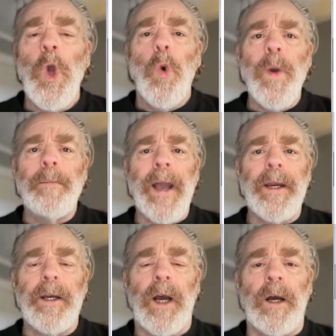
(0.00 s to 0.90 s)
We
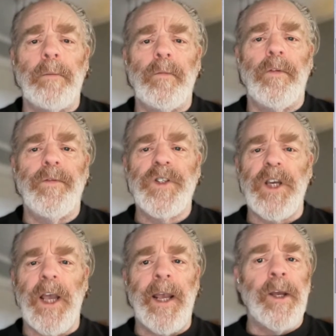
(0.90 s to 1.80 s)
might
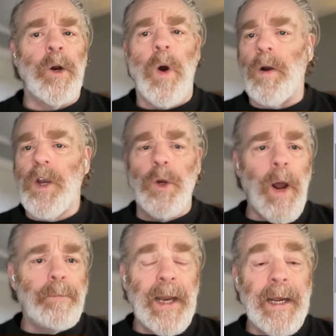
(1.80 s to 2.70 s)
see, could
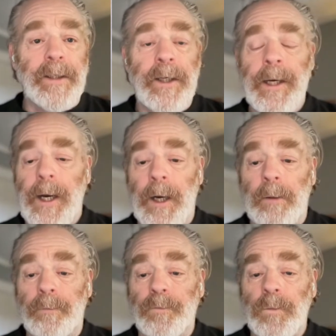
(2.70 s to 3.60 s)
I plant
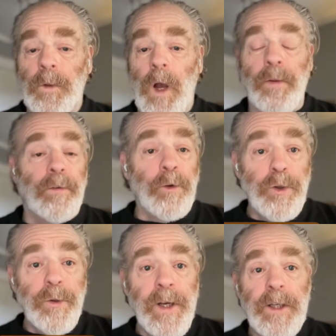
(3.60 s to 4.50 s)
other fruit
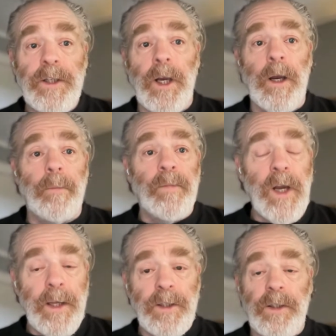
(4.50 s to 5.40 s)
trees,
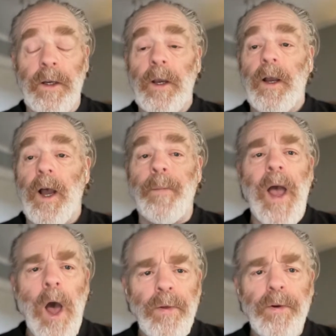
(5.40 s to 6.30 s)
nuts, other